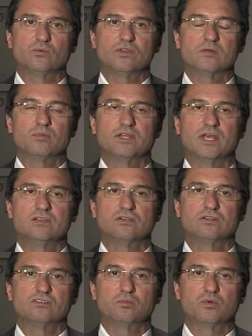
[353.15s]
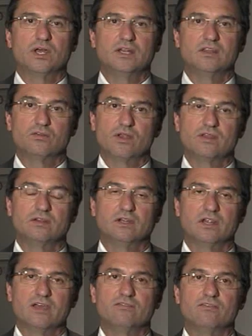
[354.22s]
with the potential to spread and threaten the
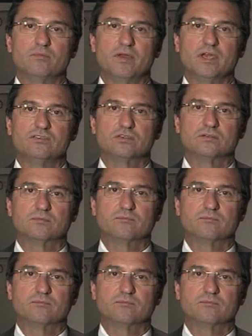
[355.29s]
life of the patient.